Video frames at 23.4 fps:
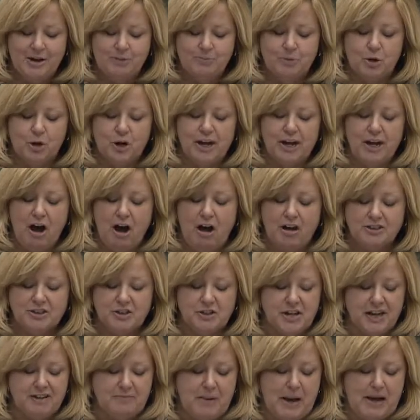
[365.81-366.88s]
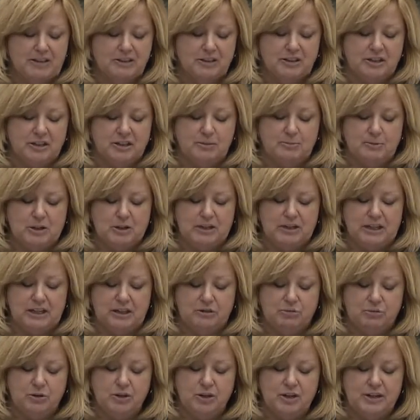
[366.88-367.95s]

Murray also gave back to the community through